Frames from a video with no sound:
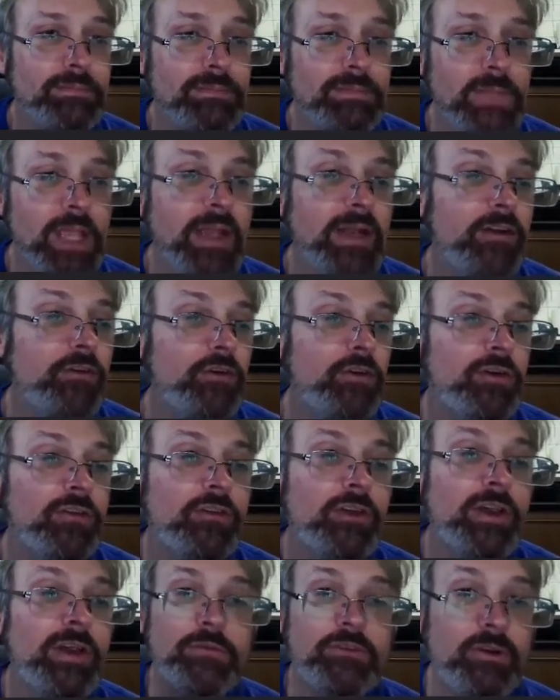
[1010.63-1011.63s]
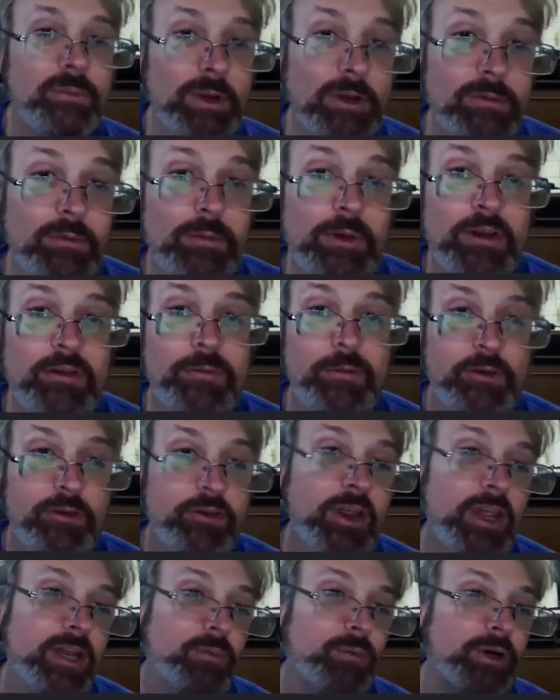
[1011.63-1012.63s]
And as you can see, sometimes it makes a
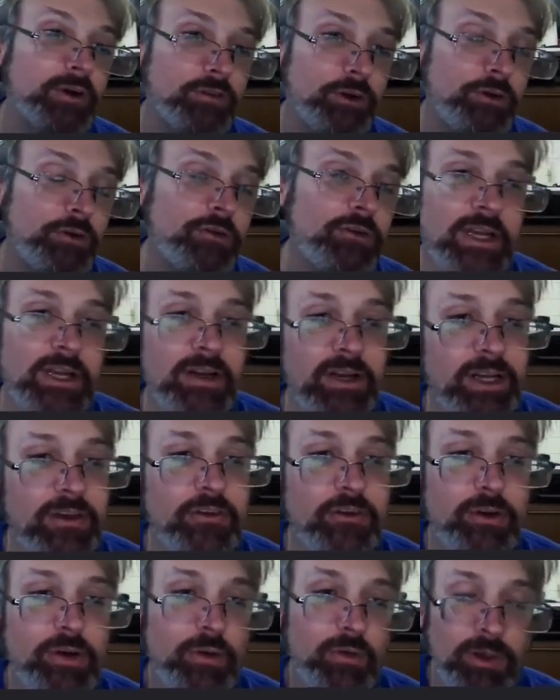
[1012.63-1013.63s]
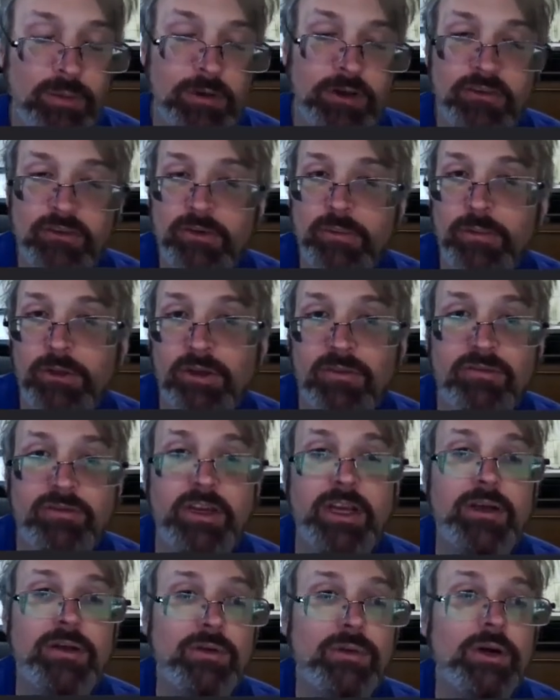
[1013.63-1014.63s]
mistake. Whenever you see an exit code, that means something
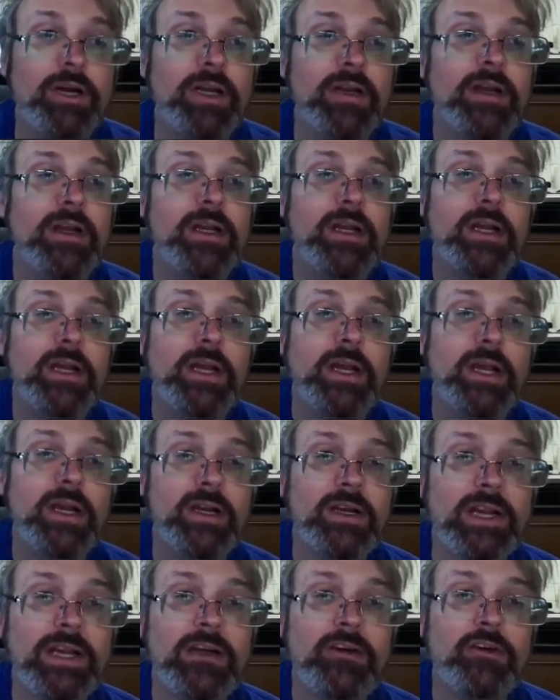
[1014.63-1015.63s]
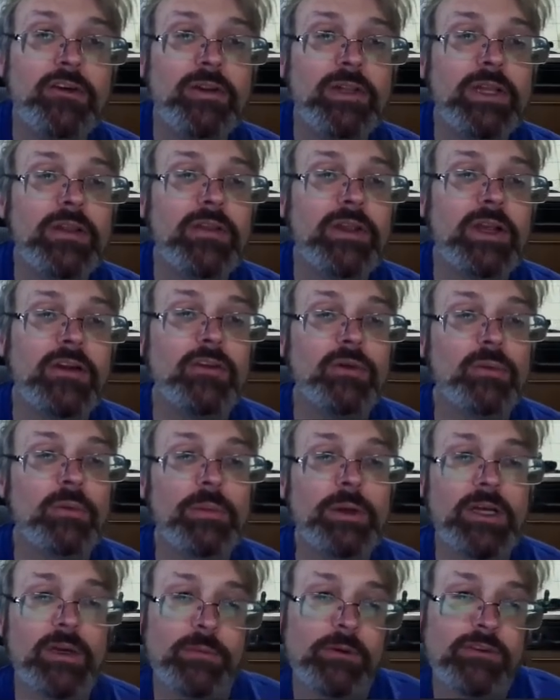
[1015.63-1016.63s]
failed, right? And occasionally the agent will
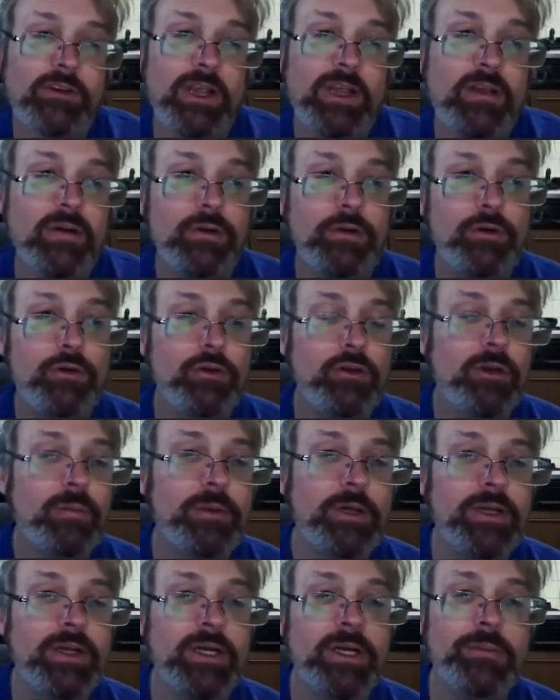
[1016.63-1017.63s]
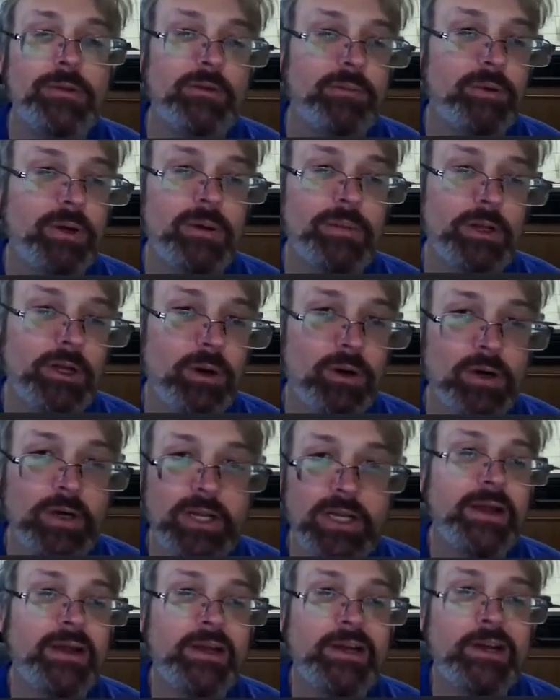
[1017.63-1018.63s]
make a mistake. It'll usually pick it up. It's probably
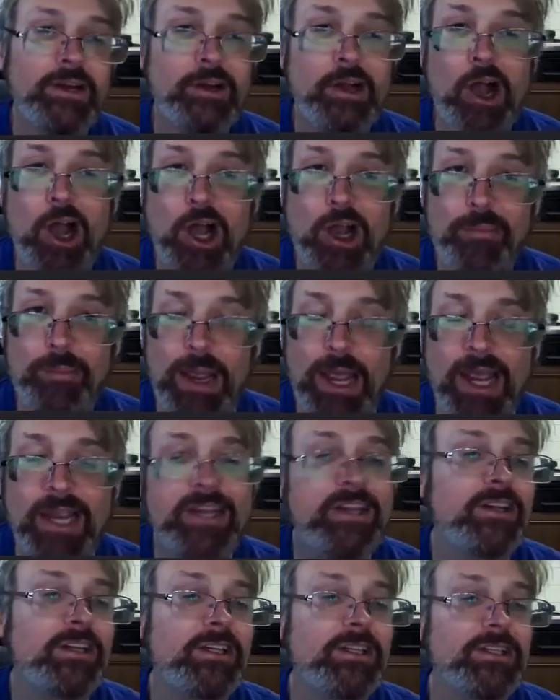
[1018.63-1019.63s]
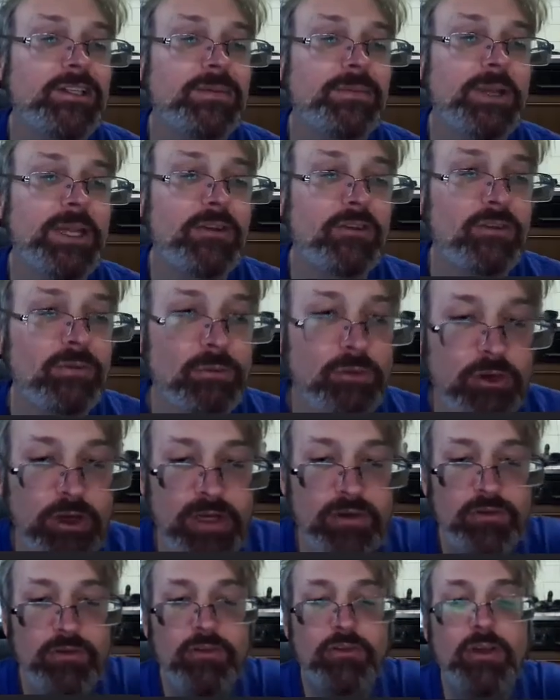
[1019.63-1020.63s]
already gone back and made some
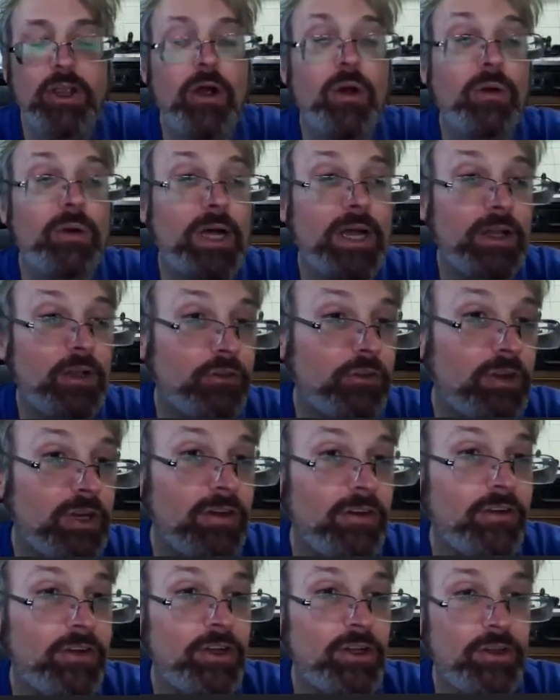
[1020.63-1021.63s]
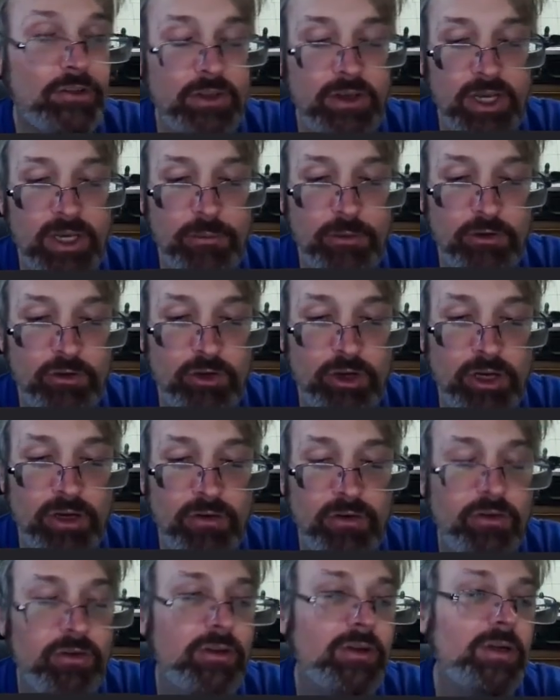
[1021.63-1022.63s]
changes. Oh, I also need to tell it the name has changed.